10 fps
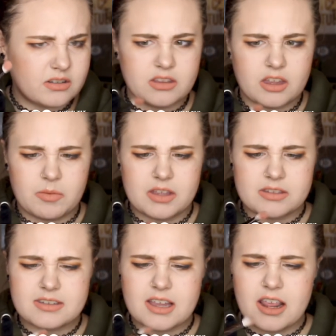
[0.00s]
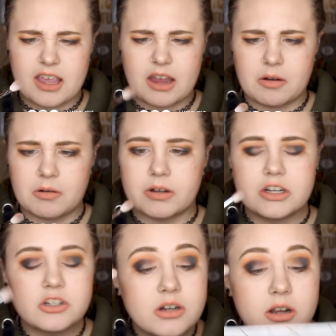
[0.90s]
the Humane Society, I can't remember
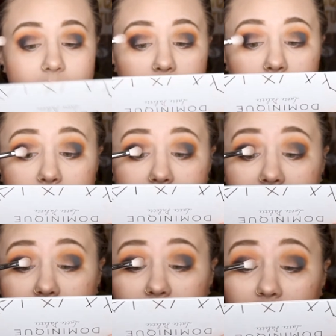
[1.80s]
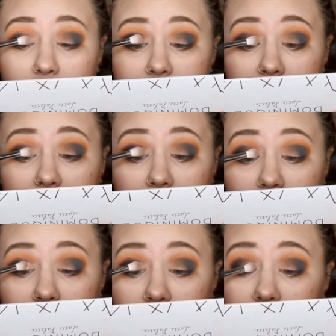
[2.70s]
which, but it helps
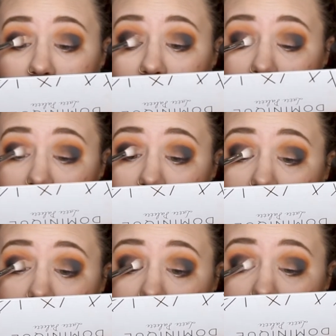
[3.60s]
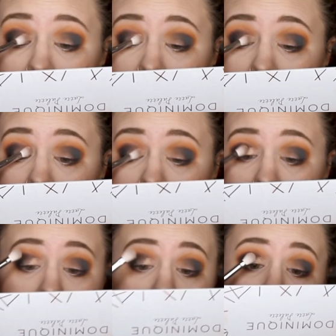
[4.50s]
out a good cause.
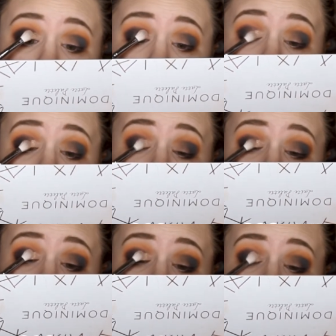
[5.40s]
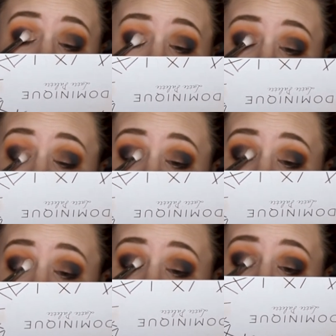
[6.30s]
So
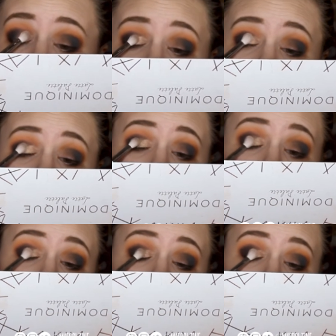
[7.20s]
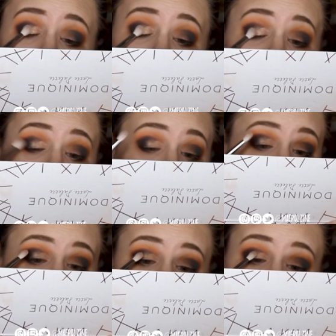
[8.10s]
if you want to do that
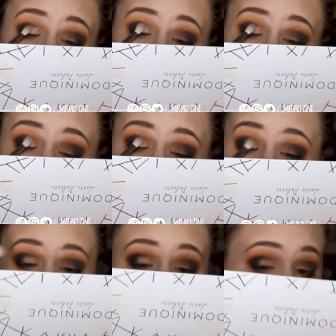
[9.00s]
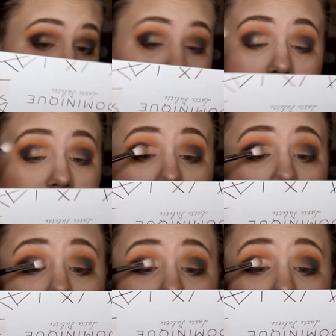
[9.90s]
code, I made nothing
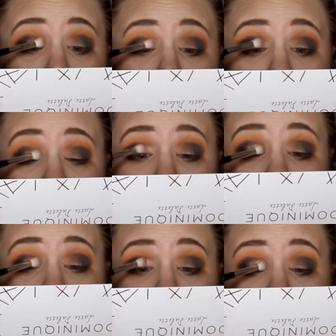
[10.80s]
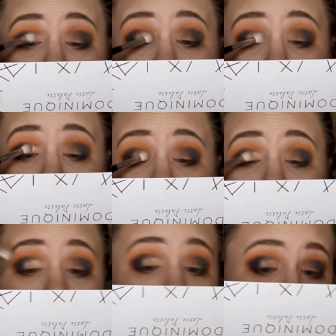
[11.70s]
on it, but that's the